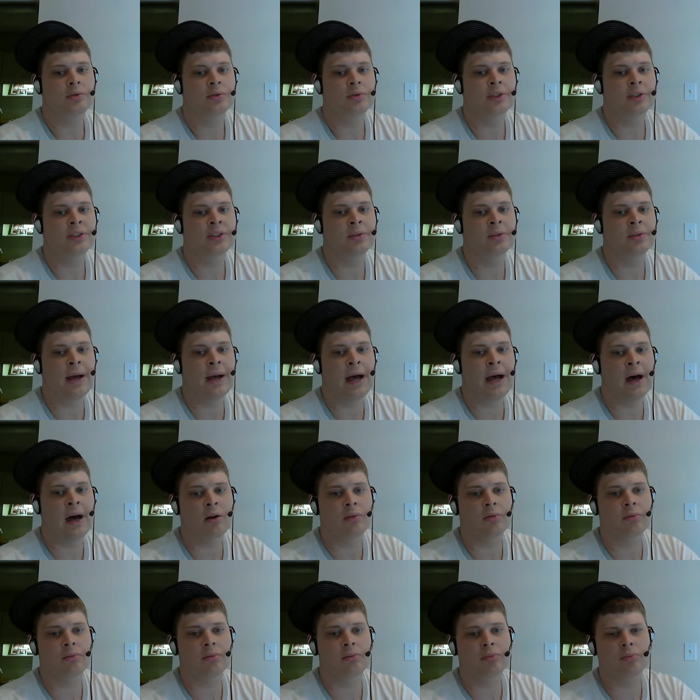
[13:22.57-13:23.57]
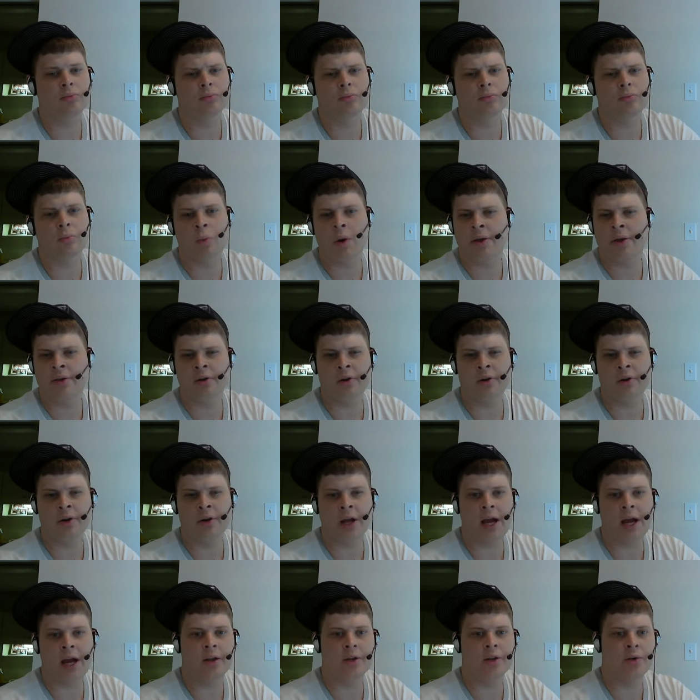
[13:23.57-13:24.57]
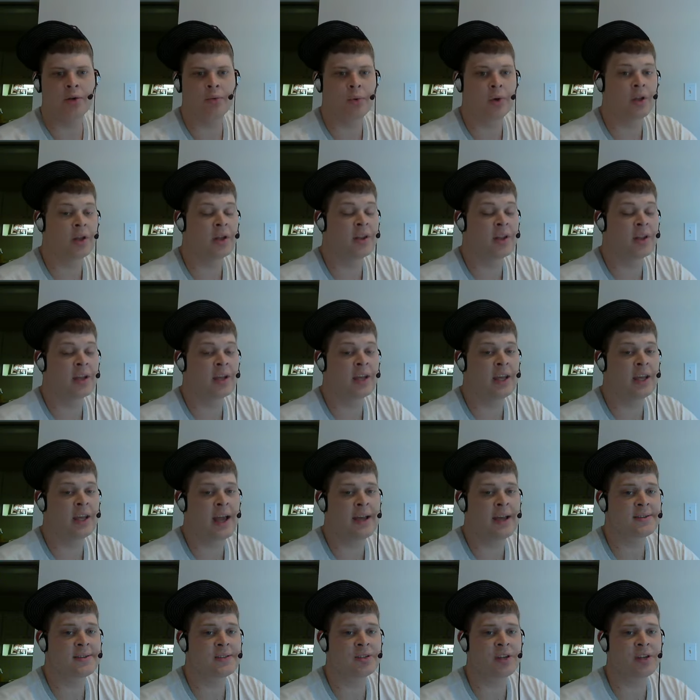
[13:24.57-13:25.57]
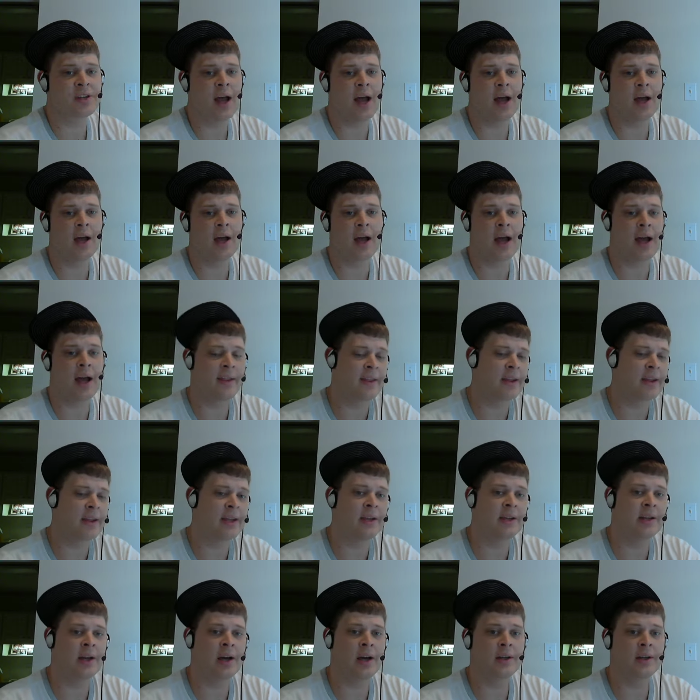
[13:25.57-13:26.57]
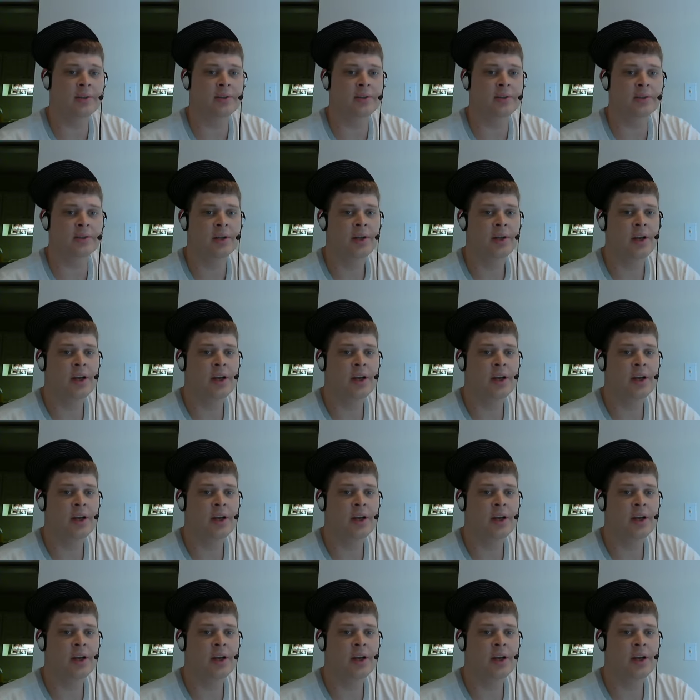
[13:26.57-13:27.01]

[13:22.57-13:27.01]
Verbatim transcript: It's about whether or not you really think he has a shot. I think he does.